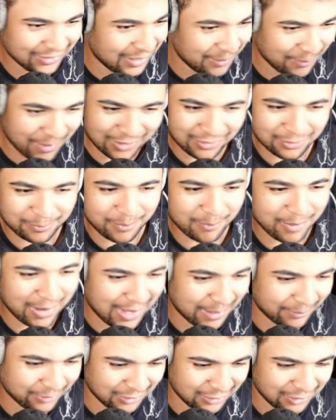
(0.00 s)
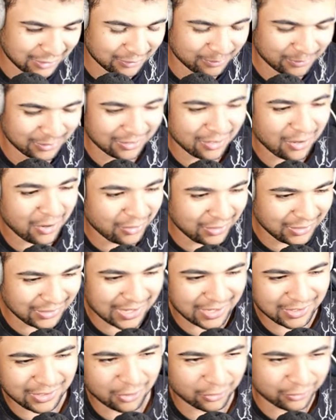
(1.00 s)
It might just be my lapse of judgment. Not only
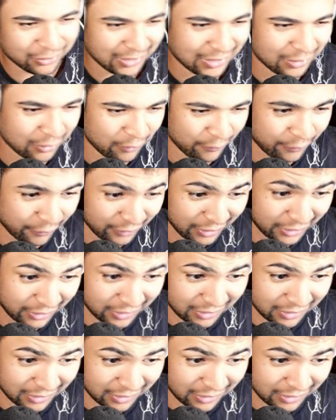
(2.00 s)
that, you also get 250